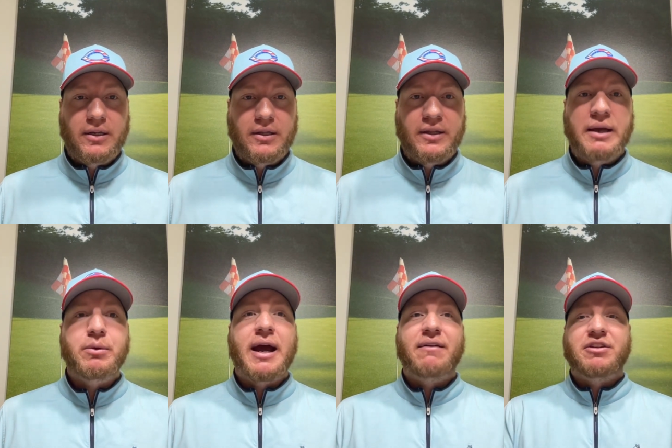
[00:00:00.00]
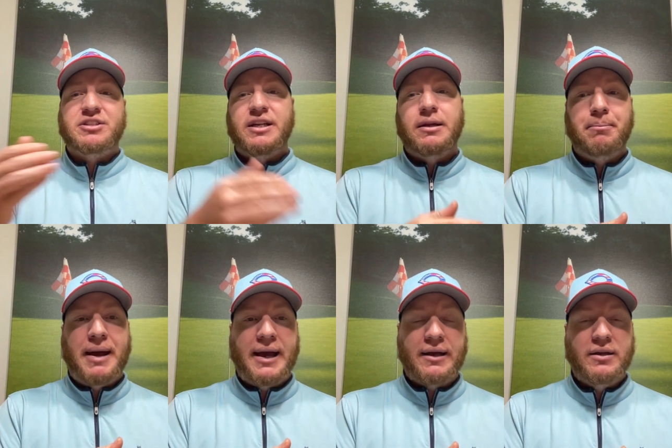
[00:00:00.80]
they would have to send him
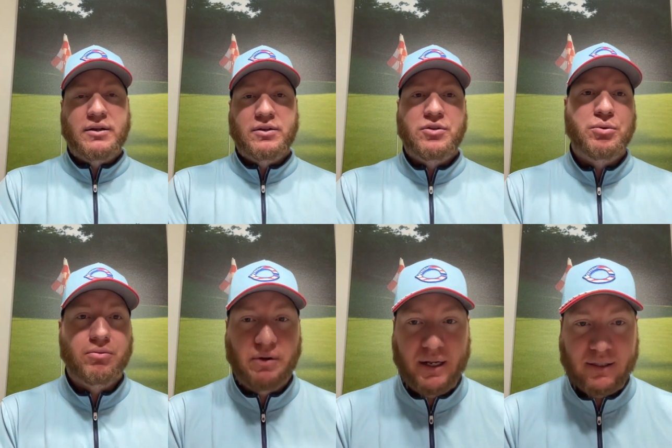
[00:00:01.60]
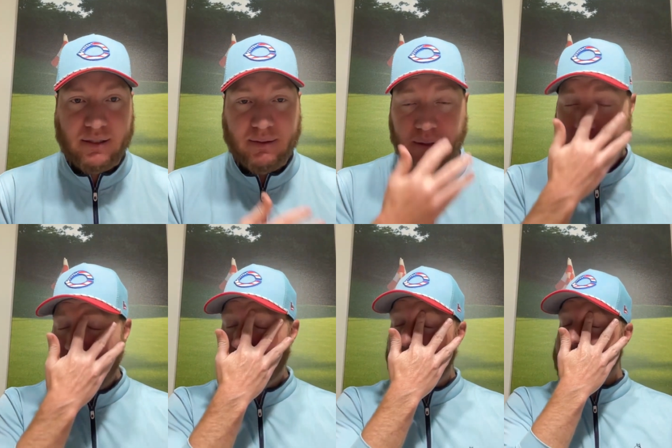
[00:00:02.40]
back to the Reds.
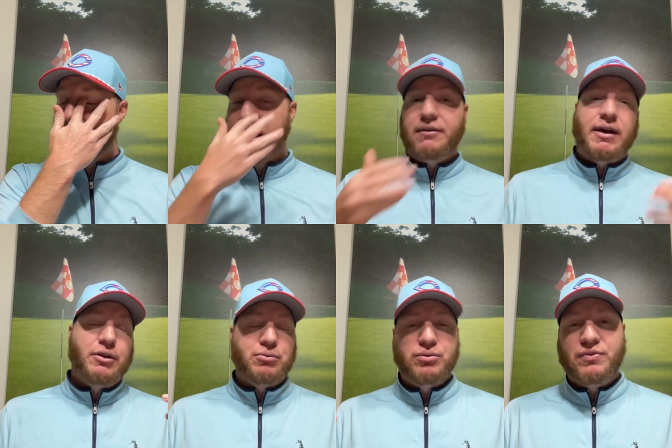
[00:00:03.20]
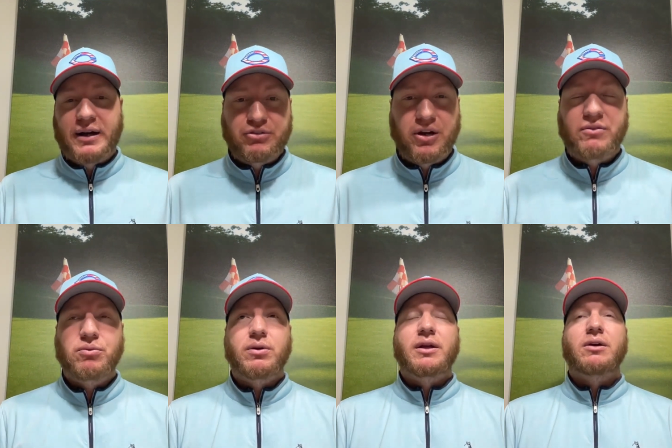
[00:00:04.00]
So that's kind of how the Rule 5 draft
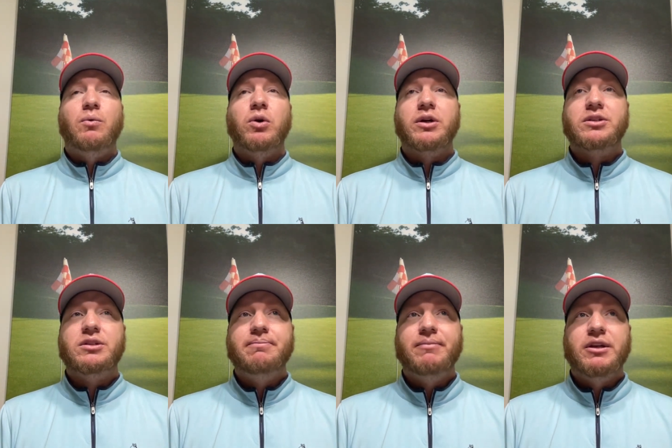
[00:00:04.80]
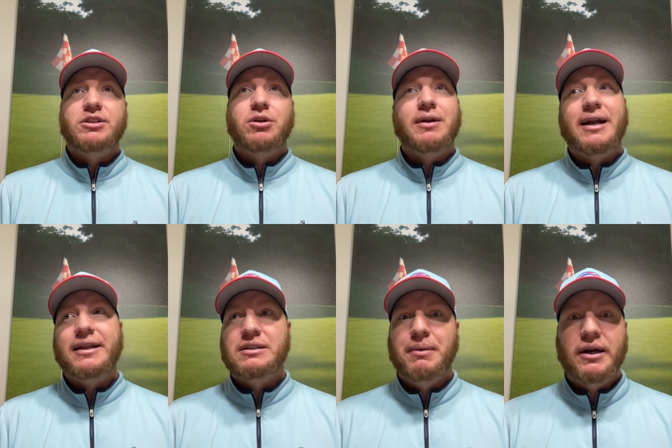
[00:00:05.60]
works. So a lot of
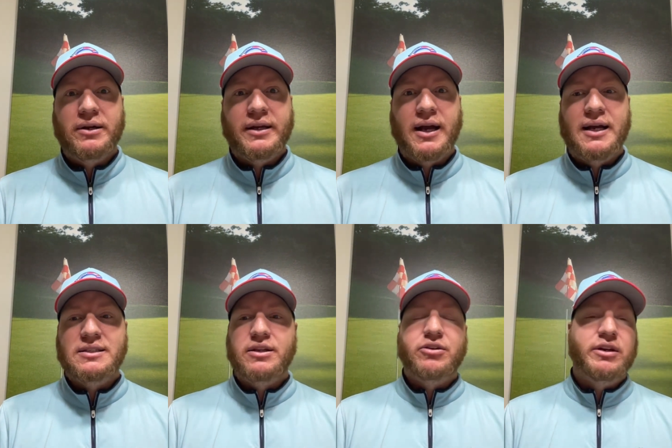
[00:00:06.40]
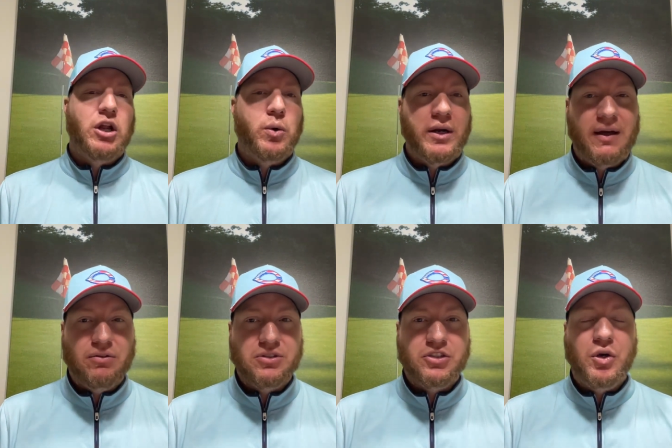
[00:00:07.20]
these minor league guys that are in lower
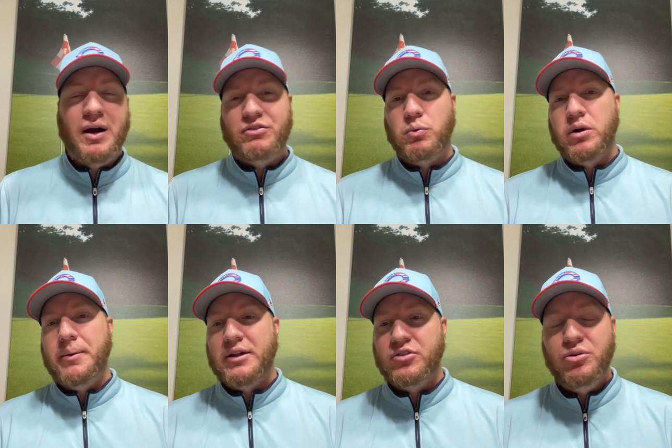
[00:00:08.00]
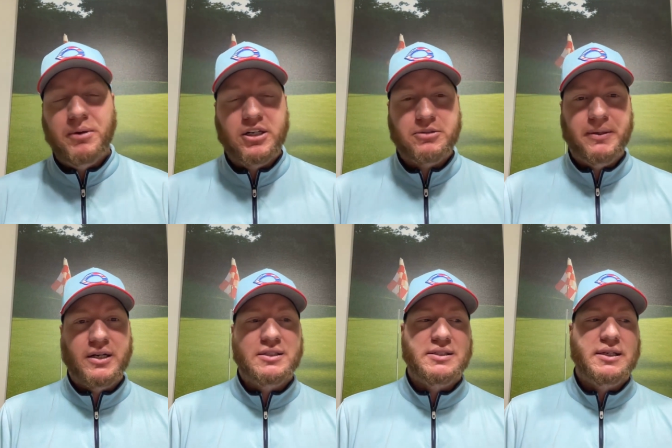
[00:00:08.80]
levels, you don't have to worry about too much because